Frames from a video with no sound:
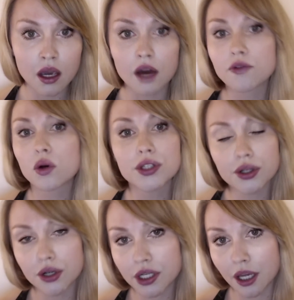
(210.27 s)
Of course,
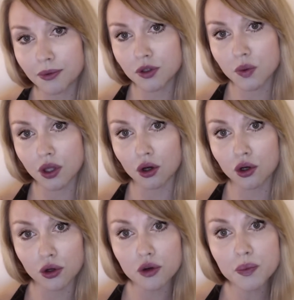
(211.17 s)
there are exceptions with all
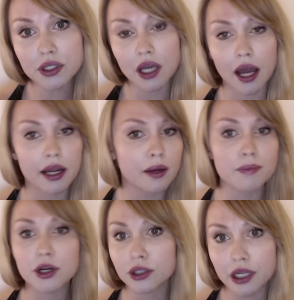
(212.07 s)
groups. I am
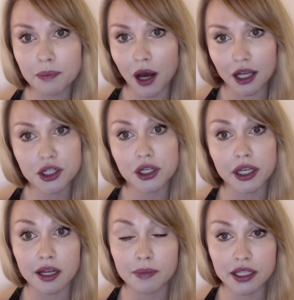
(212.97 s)
merely
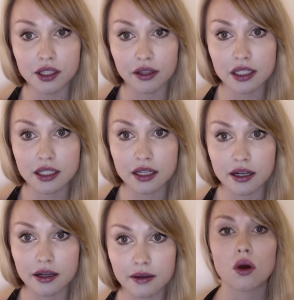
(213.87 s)
postulating based on this study.